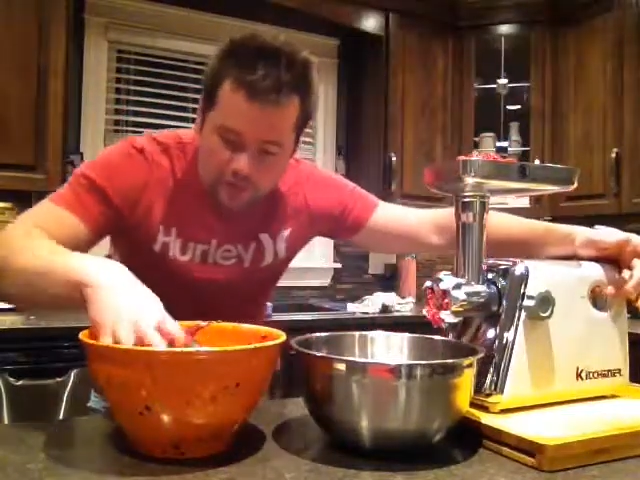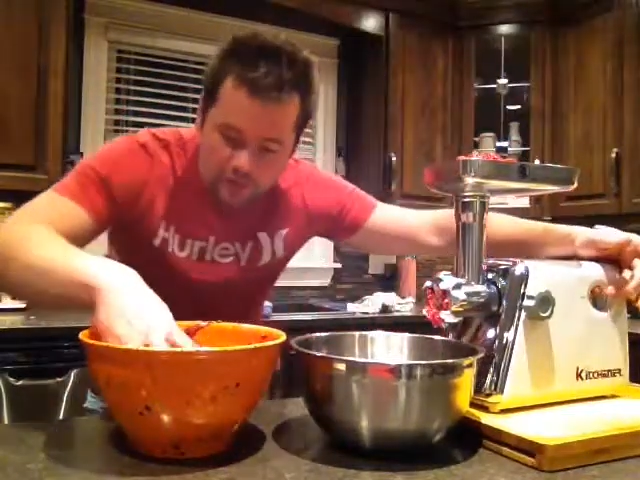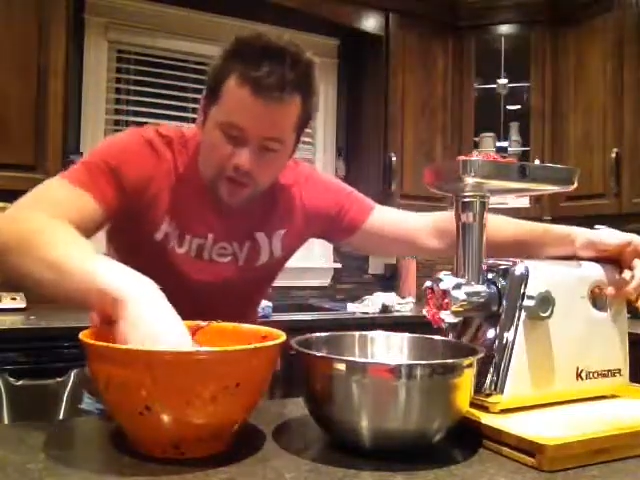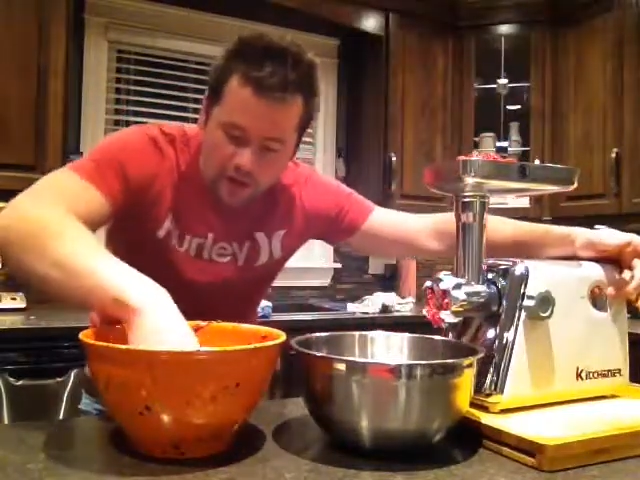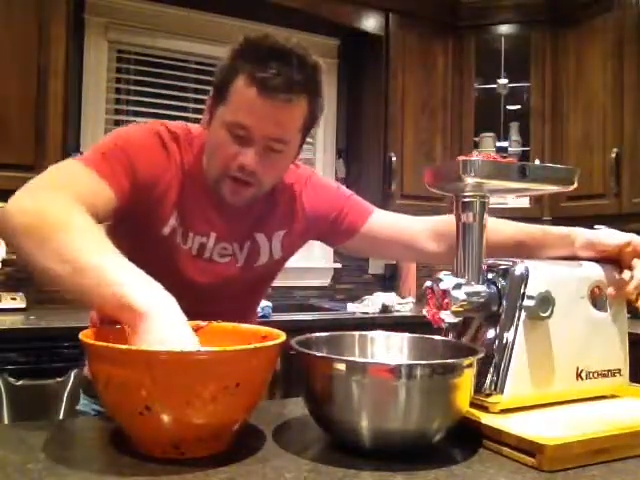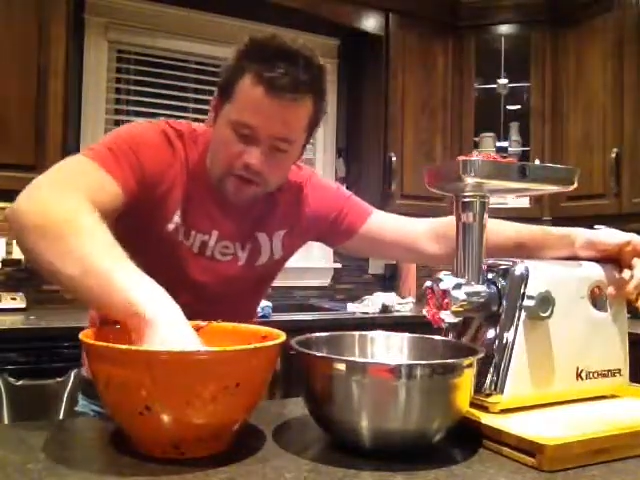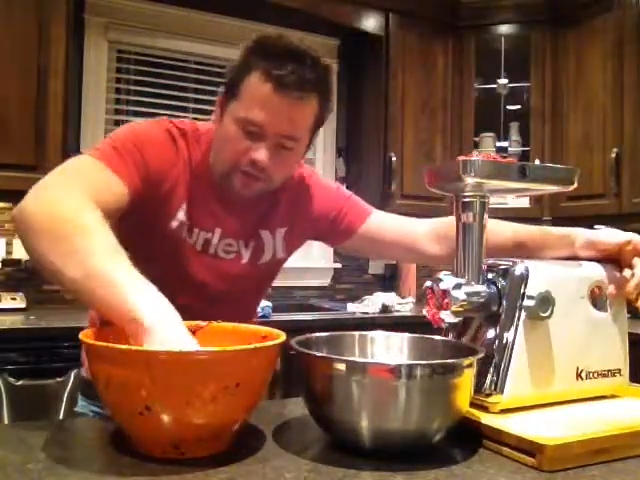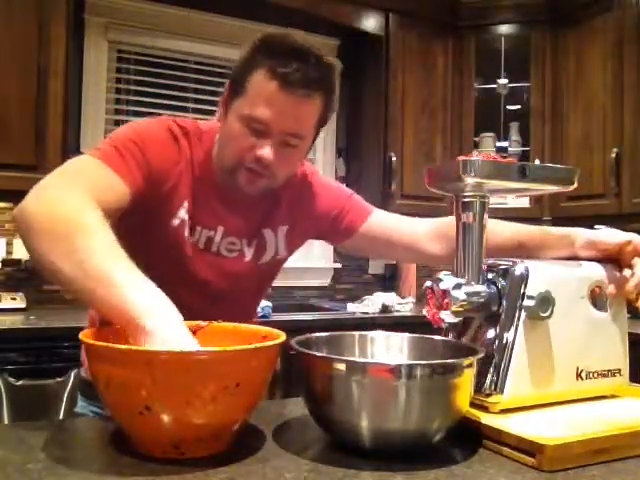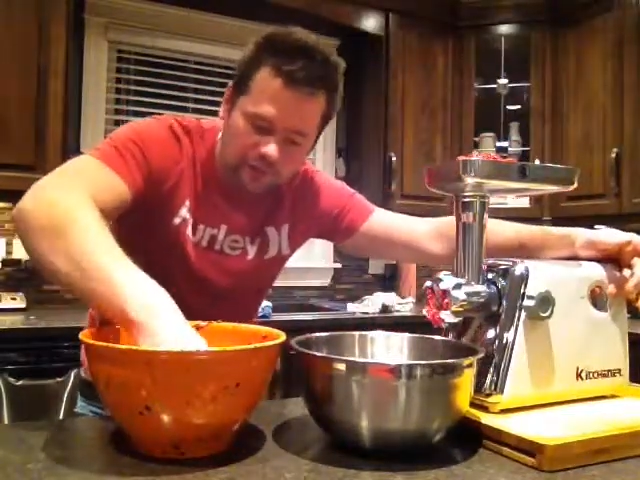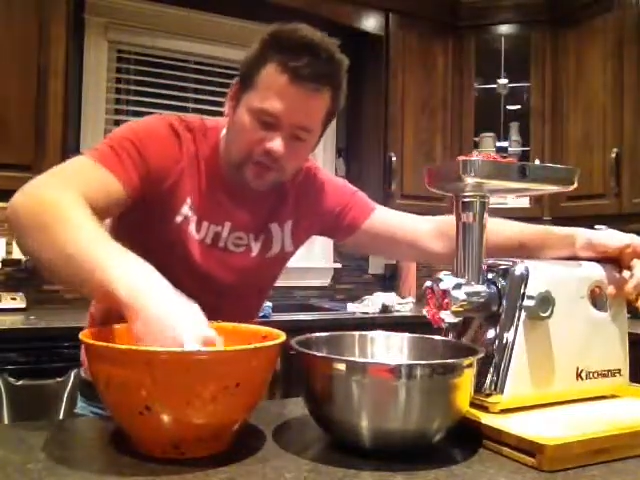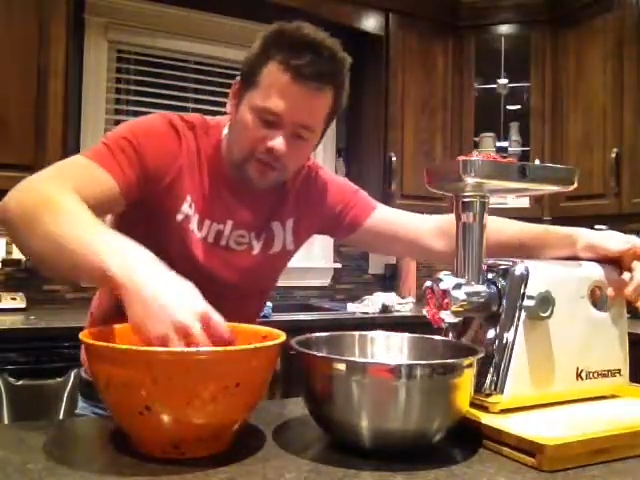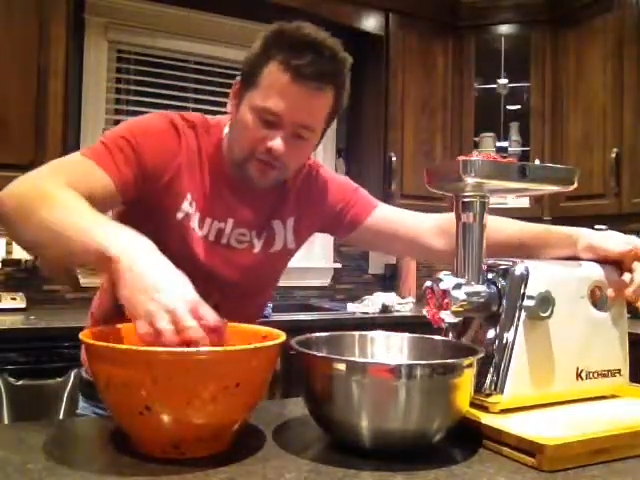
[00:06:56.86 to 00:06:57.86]
all this
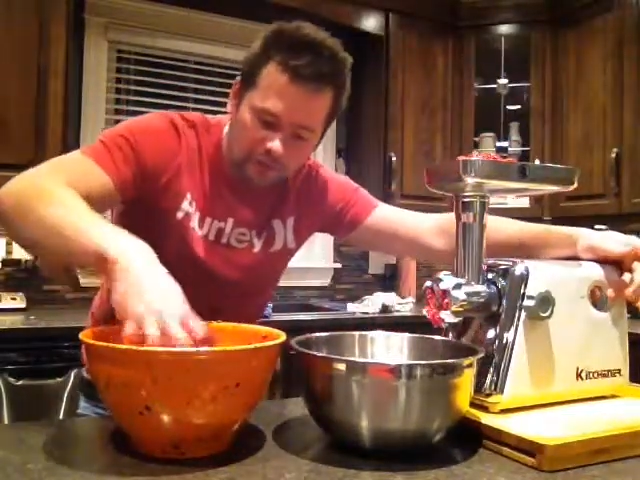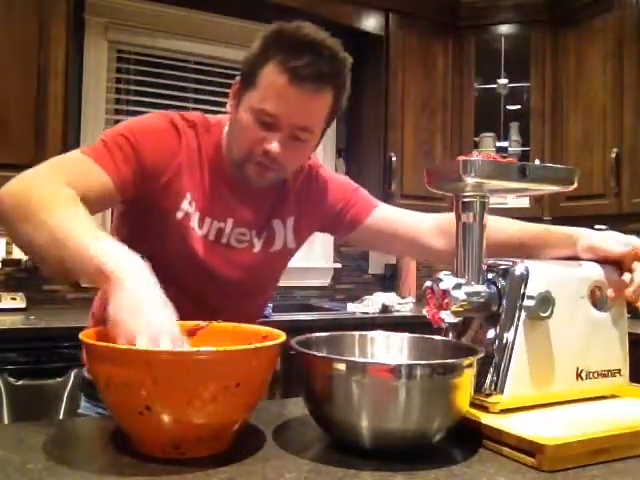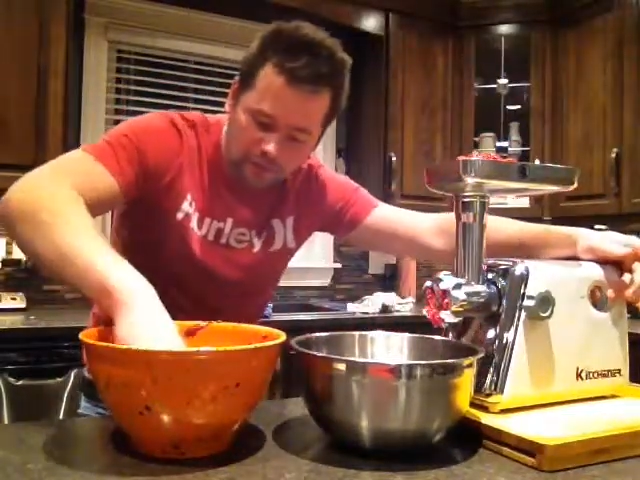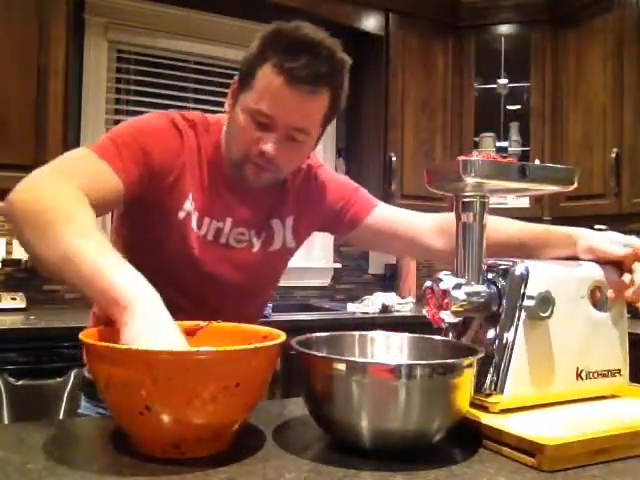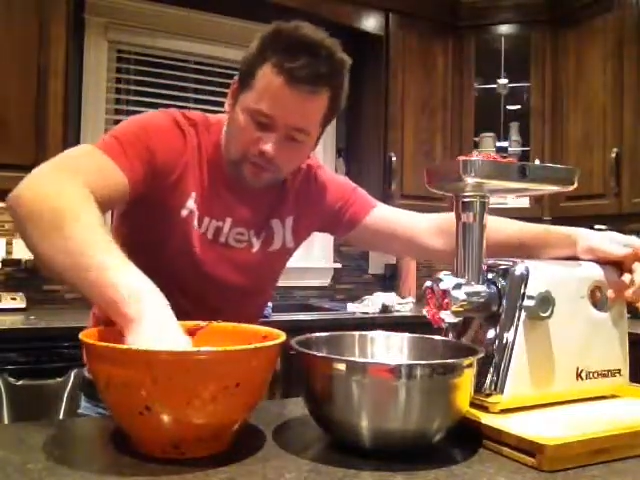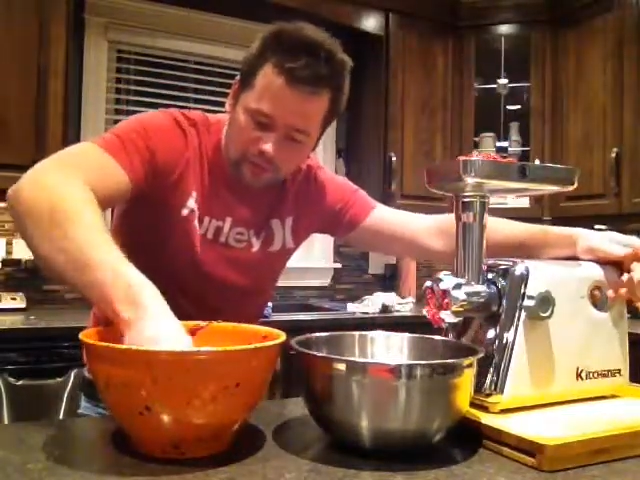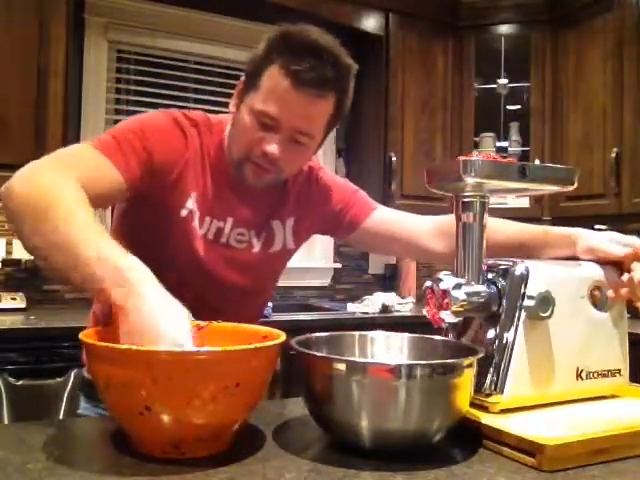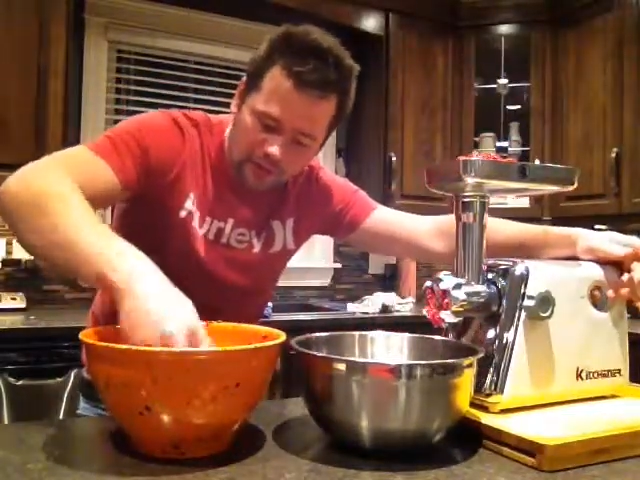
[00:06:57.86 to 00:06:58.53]
flavorful